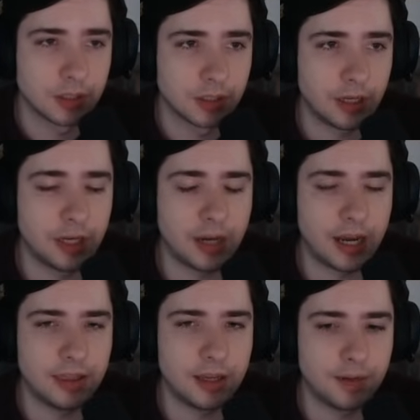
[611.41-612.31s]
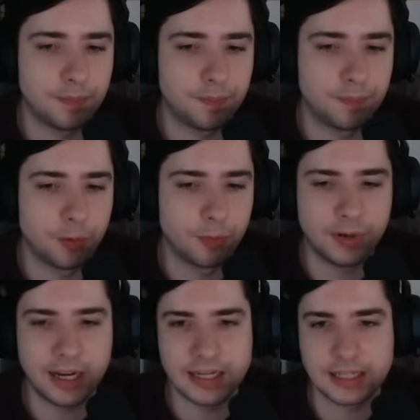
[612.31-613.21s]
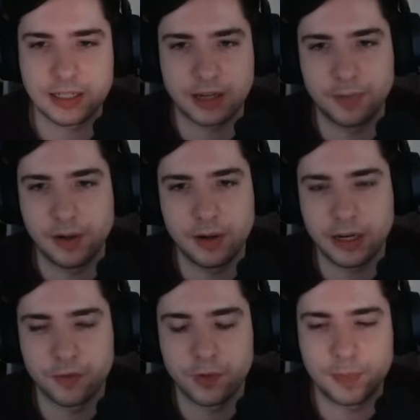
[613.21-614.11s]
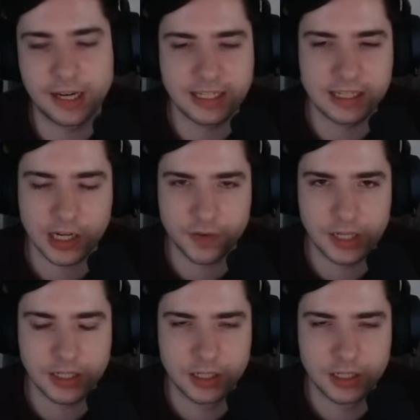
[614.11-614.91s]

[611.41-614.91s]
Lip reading: Can either replace, it can replace attack rate,